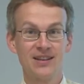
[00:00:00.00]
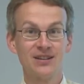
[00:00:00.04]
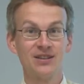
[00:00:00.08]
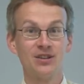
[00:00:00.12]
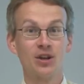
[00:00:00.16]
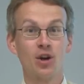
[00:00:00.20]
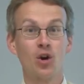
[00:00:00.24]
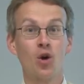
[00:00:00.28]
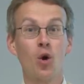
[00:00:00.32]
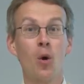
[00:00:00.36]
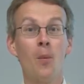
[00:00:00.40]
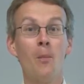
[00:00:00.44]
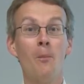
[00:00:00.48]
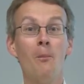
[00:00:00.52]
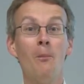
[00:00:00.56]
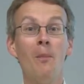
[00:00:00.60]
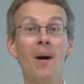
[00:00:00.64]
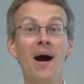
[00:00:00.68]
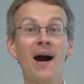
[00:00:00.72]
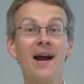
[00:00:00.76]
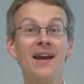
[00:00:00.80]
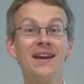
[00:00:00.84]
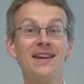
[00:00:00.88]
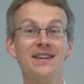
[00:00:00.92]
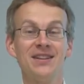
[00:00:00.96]
the
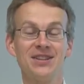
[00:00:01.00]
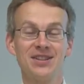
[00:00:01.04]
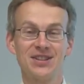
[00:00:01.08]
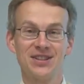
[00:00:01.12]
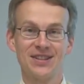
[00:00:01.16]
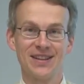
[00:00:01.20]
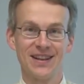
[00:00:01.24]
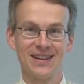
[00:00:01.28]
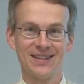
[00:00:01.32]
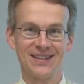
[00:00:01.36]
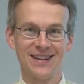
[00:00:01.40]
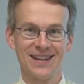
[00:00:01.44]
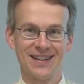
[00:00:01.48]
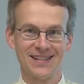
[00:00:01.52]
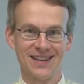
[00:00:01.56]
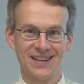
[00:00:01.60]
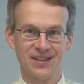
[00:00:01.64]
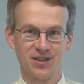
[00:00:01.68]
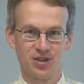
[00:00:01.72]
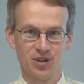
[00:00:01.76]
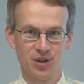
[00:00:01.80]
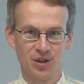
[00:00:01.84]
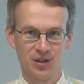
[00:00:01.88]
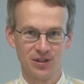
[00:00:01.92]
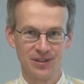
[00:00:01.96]
combined standard
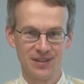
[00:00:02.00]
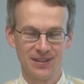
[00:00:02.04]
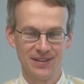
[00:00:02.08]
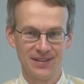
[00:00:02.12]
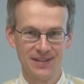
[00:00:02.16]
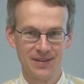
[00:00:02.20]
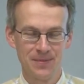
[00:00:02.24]
uncertainty.